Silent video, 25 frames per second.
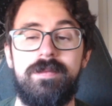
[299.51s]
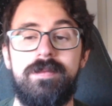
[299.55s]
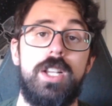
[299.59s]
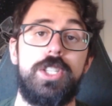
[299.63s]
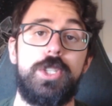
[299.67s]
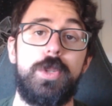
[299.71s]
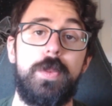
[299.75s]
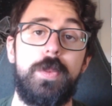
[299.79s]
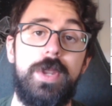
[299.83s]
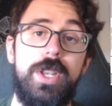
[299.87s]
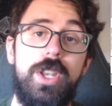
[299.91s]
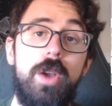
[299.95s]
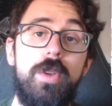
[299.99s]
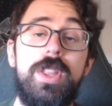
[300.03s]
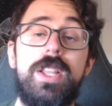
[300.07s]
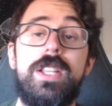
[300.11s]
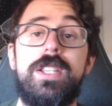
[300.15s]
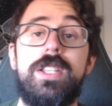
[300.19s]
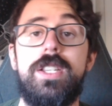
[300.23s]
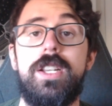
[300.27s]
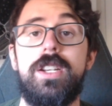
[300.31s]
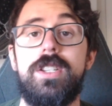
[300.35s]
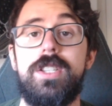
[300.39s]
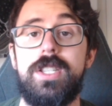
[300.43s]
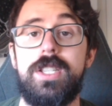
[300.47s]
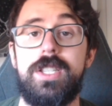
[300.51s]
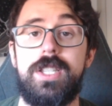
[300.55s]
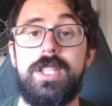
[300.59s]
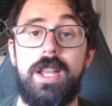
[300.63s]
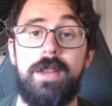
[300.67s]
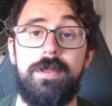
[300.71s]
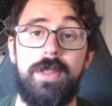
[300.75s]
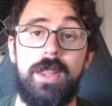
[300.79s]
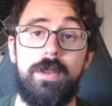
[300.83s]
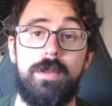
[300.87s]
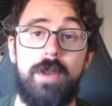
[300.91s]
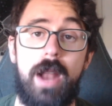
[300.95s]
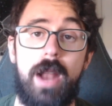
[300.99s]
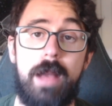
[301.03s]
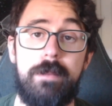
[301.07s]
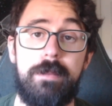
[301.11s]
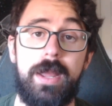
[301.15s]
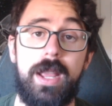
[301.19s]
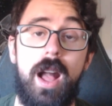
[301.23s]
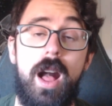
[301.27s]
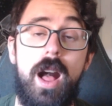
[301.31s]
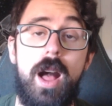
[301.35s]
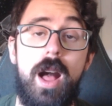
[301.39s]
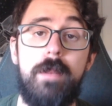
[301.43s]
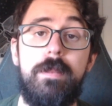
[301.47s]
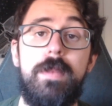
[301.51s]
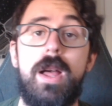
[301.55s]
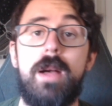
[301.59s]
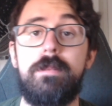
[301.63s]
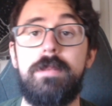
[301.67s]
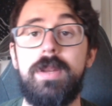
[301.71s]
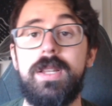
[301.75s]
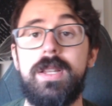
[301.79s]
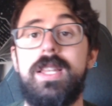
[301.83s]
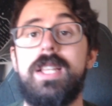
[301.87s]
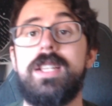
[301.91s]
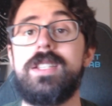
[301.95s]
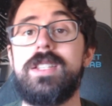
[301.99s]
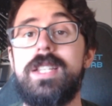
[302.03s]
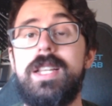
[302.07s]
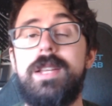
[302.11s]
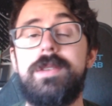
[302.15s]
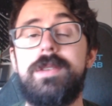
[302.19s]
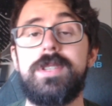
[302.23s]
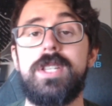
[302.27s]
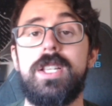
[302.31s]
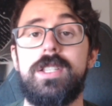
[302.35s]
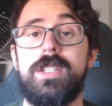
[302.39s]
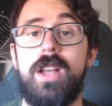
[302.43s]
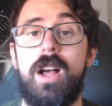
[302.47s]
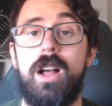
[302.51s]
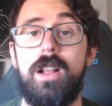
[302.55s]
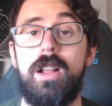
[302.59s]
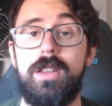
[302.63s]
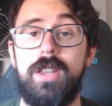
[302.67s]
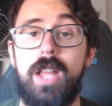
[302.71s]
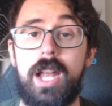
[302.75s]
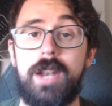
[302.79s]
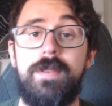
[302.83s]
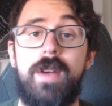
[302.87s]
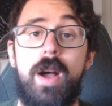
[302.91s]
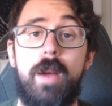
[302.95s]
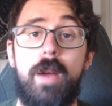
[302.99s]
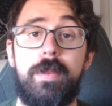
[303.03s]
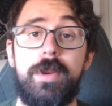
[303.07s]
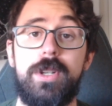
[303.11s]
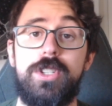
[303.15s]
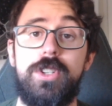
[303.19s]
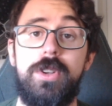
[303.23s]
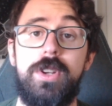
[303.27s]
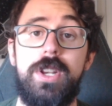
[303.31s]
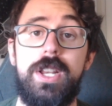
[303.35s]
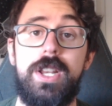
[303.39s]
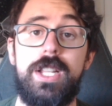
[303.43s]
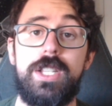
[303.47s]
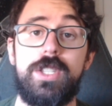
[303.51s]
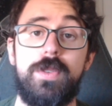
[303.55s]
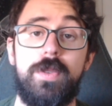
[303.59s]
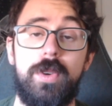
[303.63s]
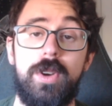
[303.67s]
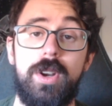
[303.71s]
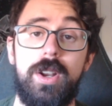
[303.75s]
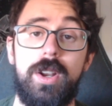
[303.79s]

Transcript: So we know the series is definitely wrapping up, but this leaves us a lot of opportunities for